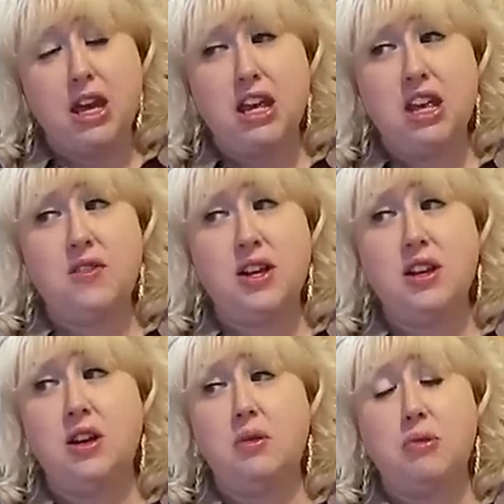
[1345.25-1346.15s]

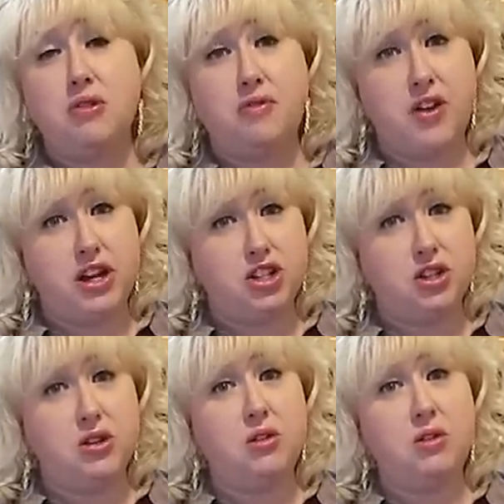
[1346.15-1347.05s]
Even
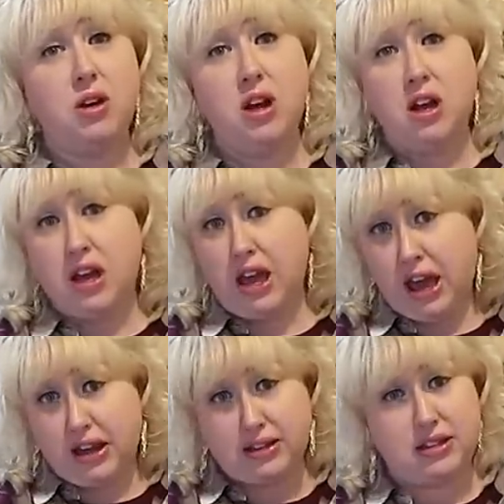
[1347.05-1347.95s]
professional
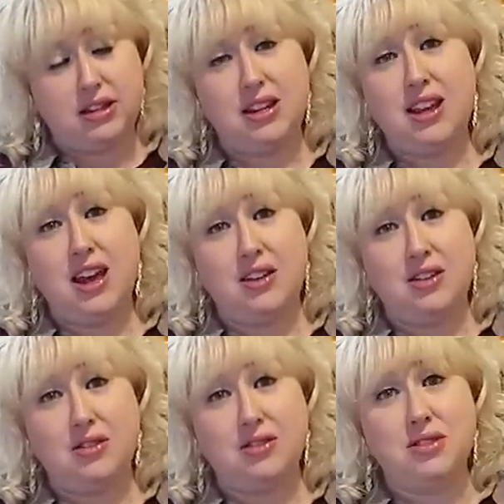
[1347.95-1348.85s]
excellent
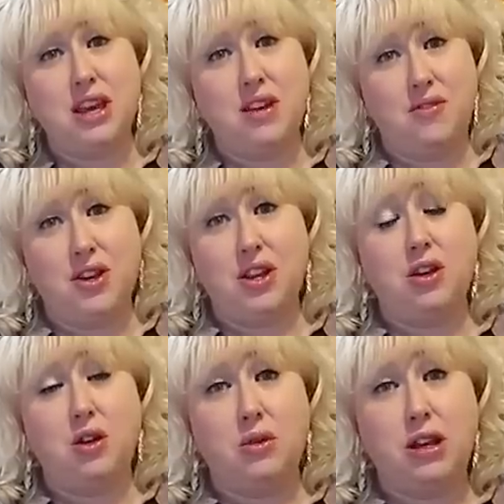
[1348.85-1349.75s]
editors, a
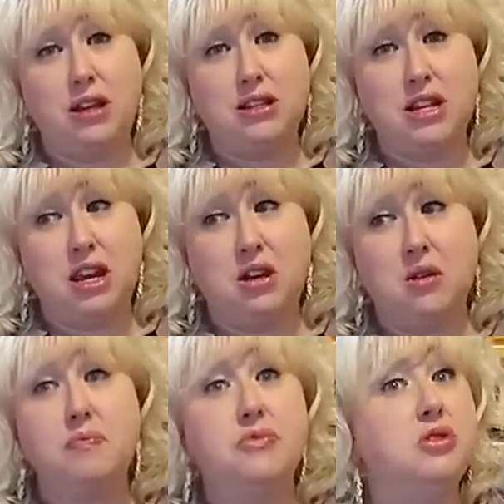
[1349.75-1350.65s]
video can take
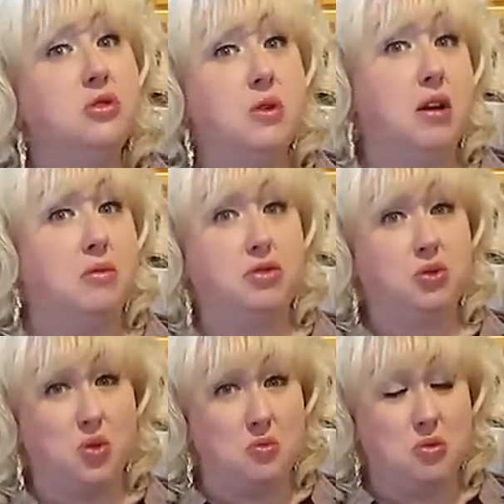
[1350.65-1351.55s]
them two
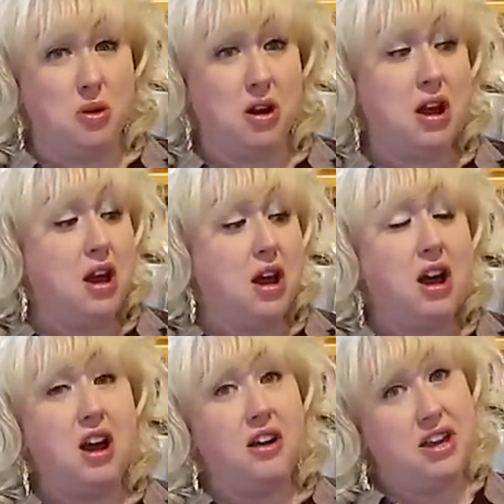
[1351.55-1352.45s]
hours or more.
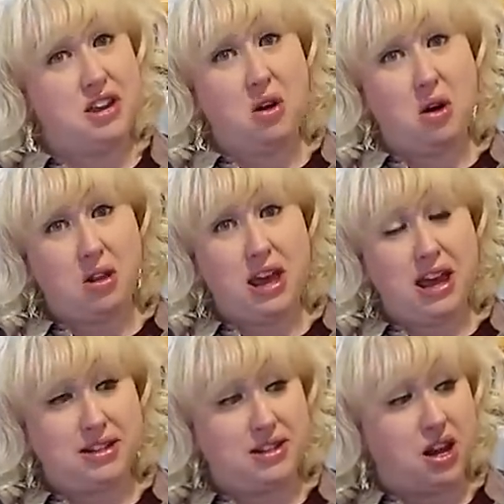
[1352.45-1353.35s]
Uh, it all
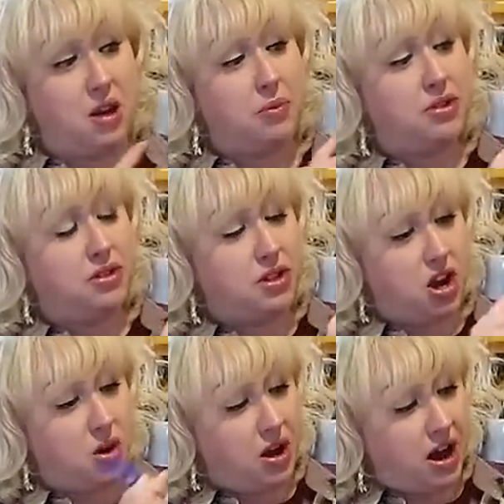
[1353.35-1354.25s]
adds up. So
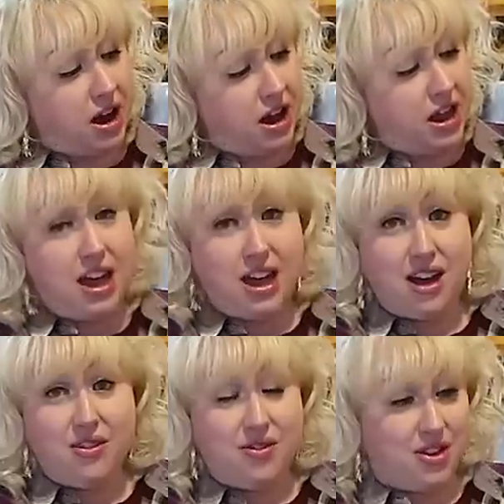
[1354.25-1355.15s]
I
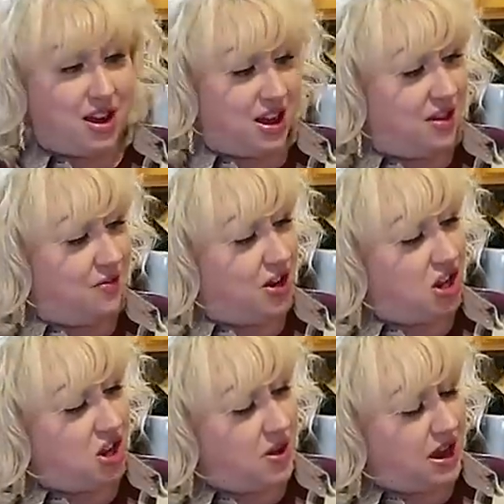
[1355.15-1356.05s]
have, I have
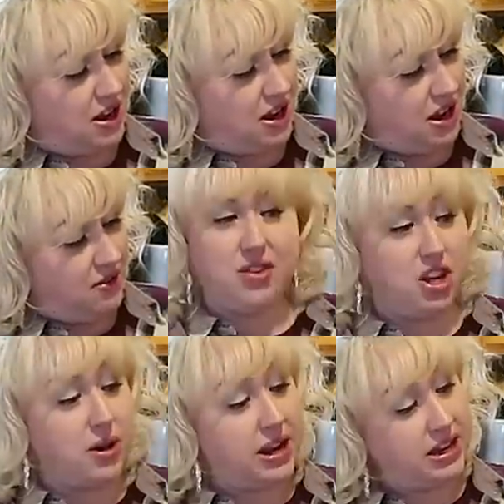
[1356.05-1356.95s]
video editing.
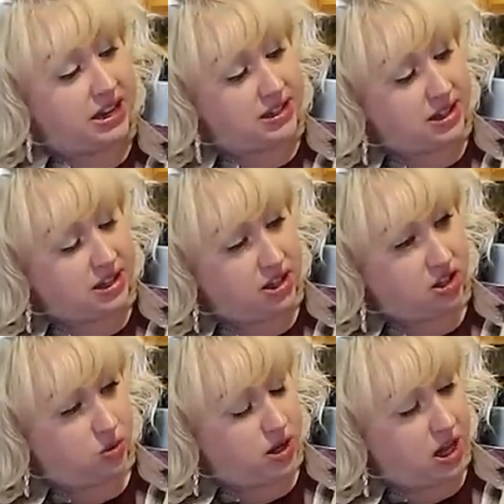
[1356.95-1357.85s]
Video editing is at
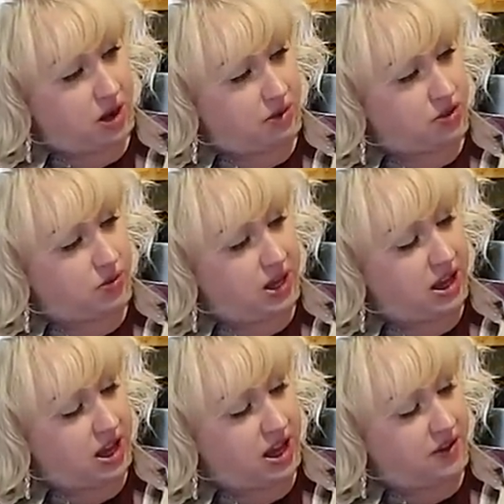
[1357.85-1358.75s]
least twenty hours a
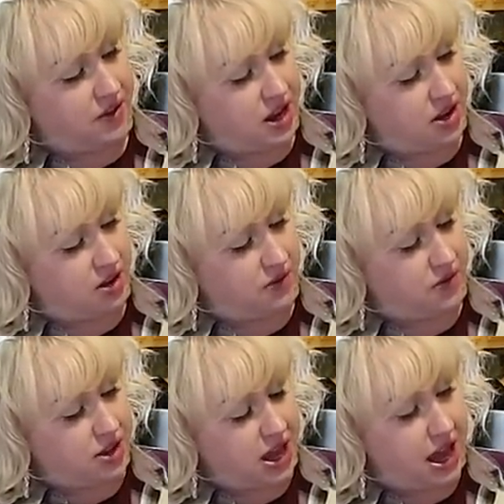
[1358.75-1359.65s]
week. I have an editor
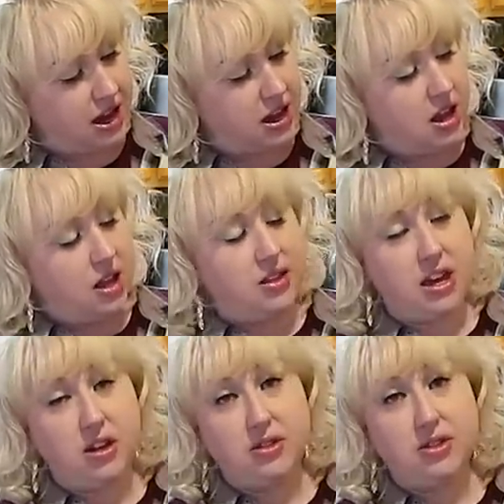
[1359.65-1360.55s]
for that.
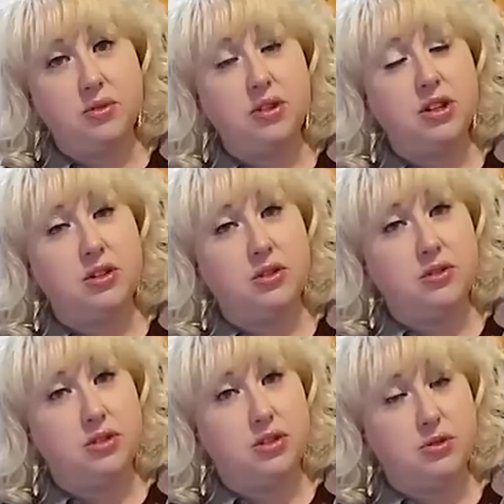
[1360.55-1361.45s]
That also
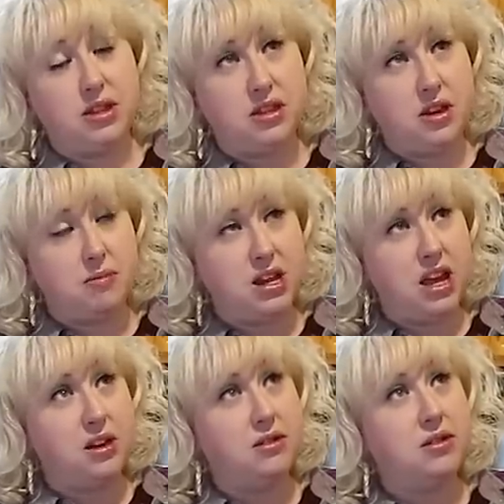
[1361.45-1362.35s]
includes doing
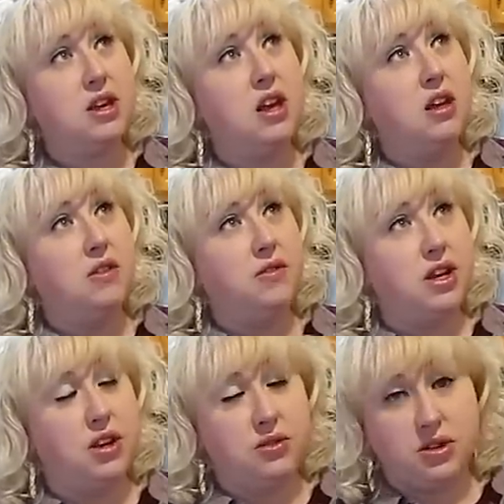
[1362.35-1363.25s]
thumbnails,
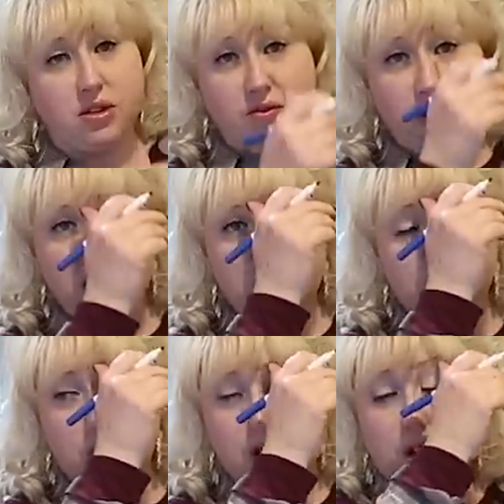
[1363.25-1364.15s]
videos on
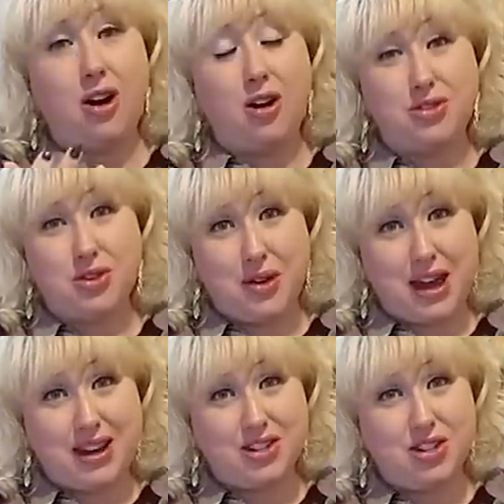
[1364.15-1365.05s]
Facebook. Also
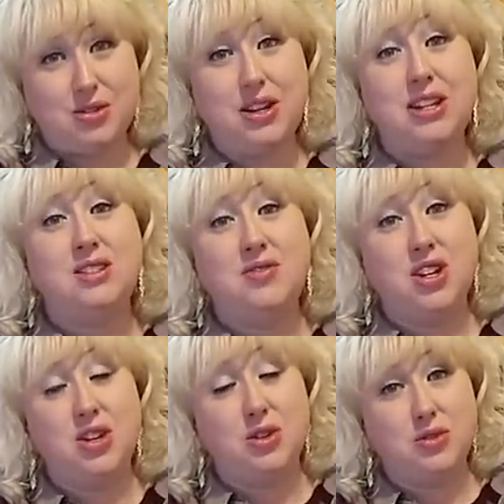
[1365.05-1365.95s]
adding to it is
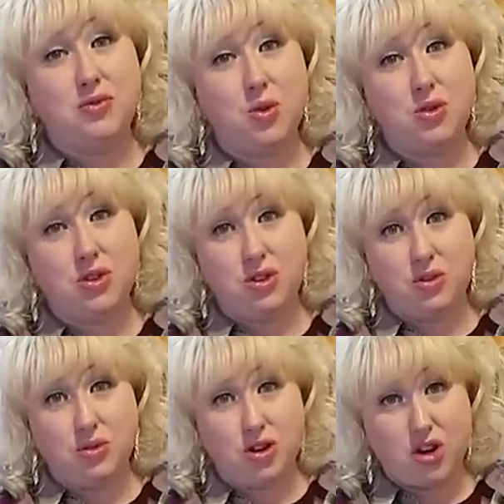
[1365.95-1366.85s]
videos for the
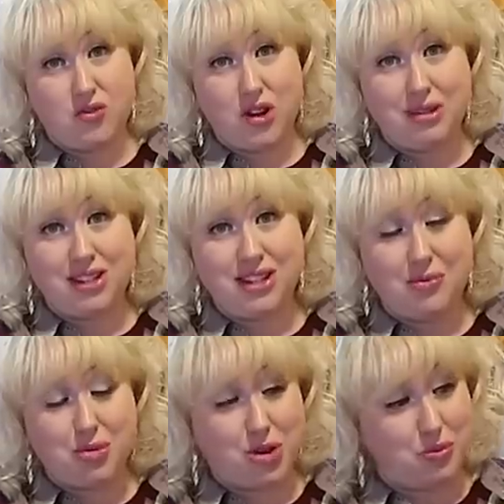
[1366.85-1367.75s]
new Large Family
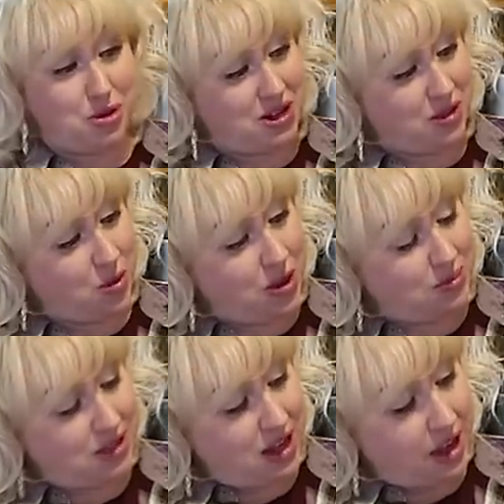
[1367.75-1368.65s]
Table community
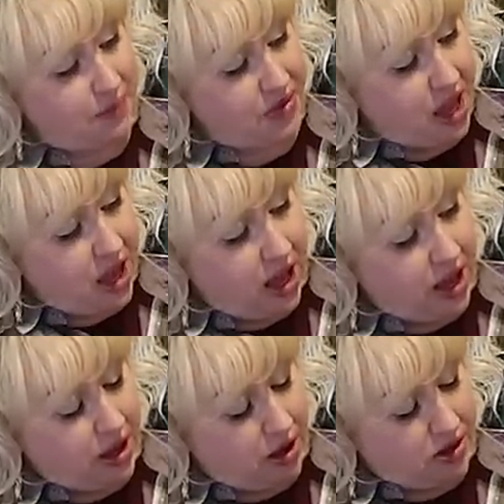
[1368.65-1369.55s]
website.
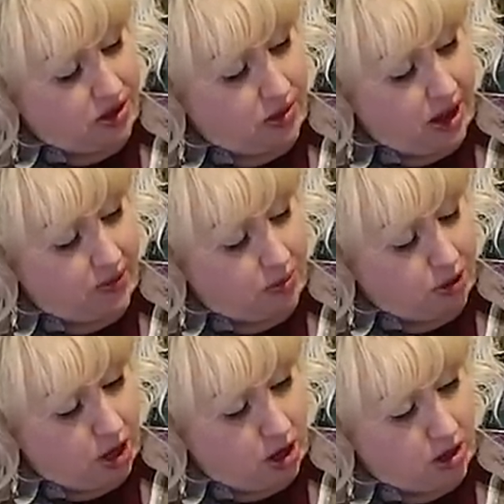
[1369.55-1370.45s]
I also have a
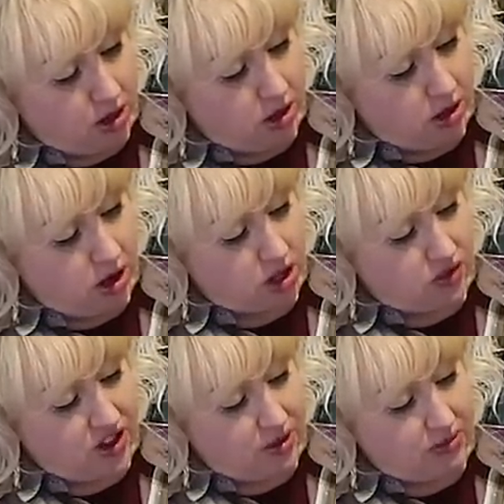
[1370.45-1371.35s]
blog,
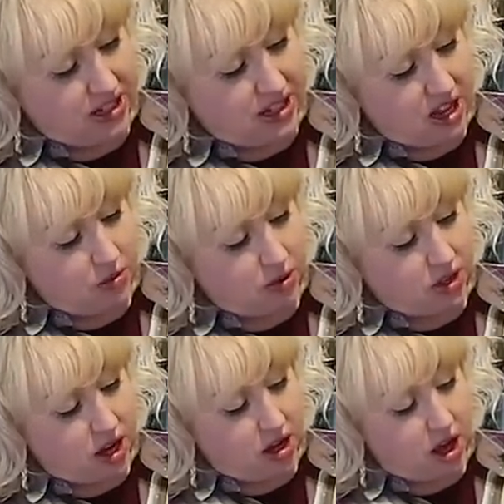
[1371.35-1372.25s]
large family table
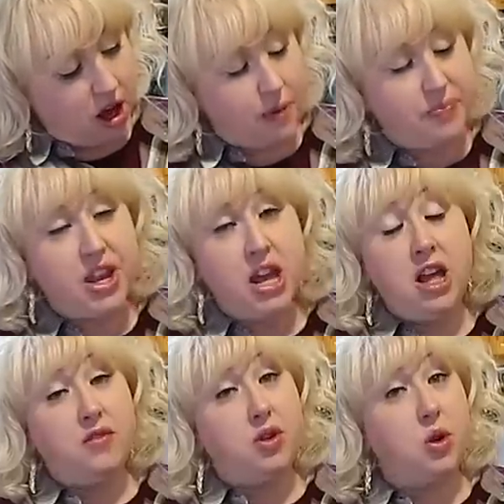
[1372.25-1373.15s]
dot com.
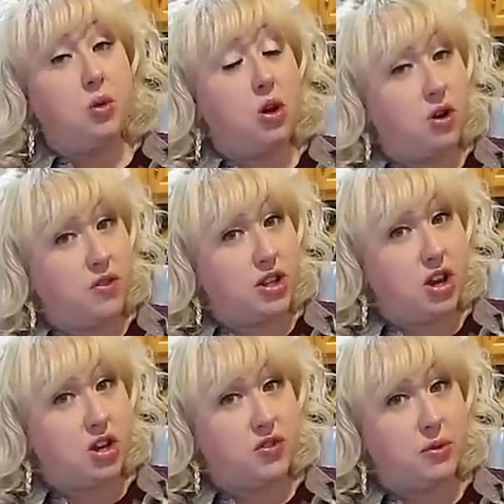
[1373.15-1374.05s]
If you go over to
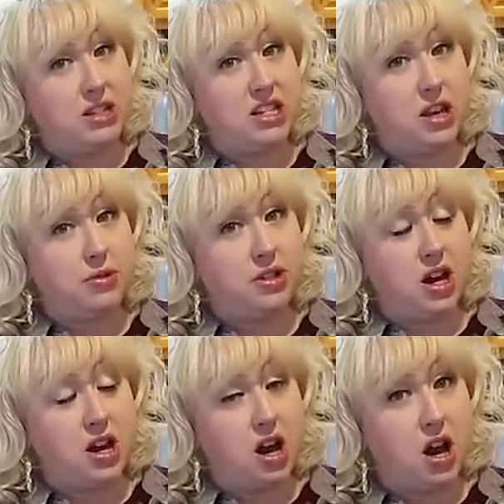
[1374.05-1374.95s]
large family table
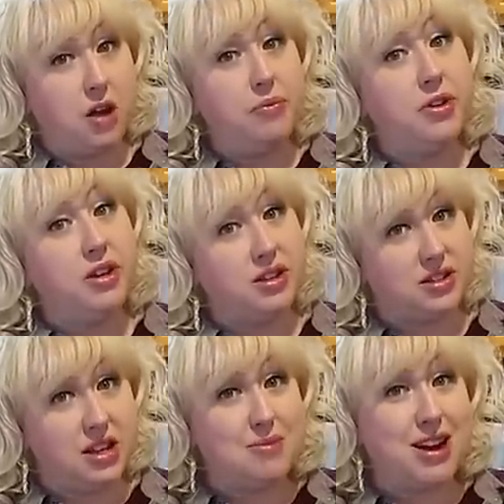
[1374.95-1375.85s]
dot com, you
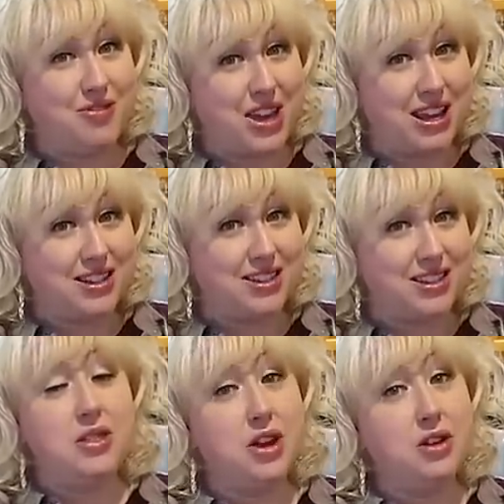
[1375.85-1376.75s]
see my
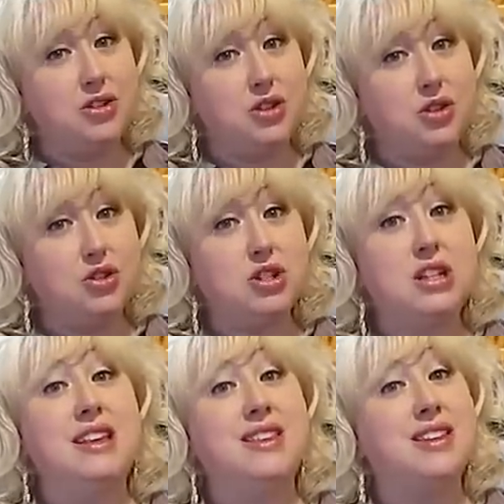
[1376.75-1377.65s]
face, and there is
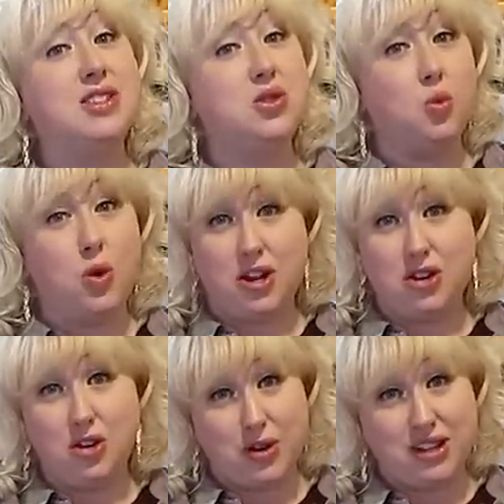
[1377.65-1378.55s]
usually at least one
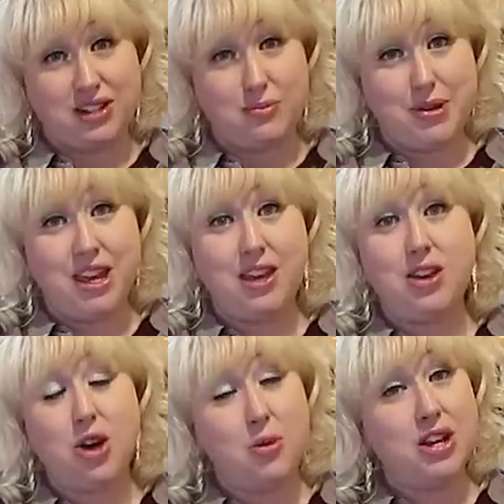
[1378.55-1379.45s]
new recipe
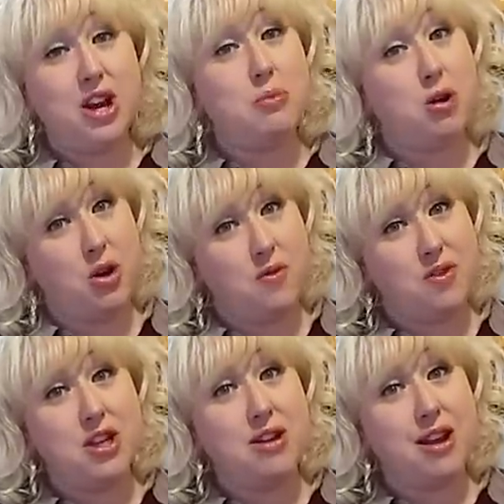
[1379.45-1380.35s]
going up
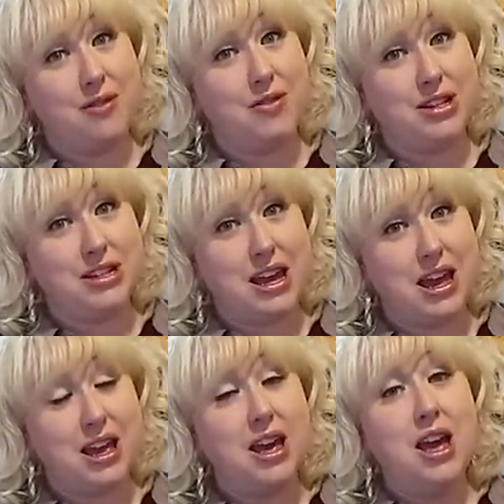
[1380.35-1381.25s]
over there every
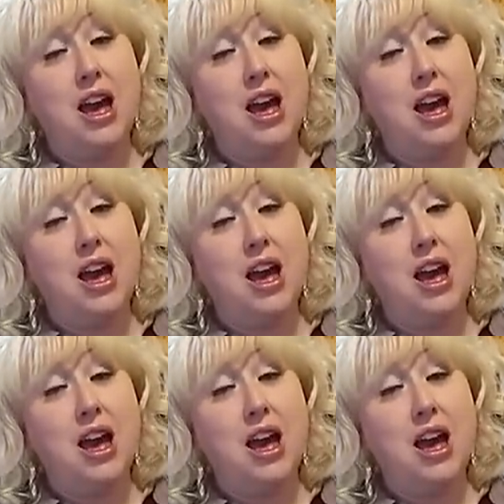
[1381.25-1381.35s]
day.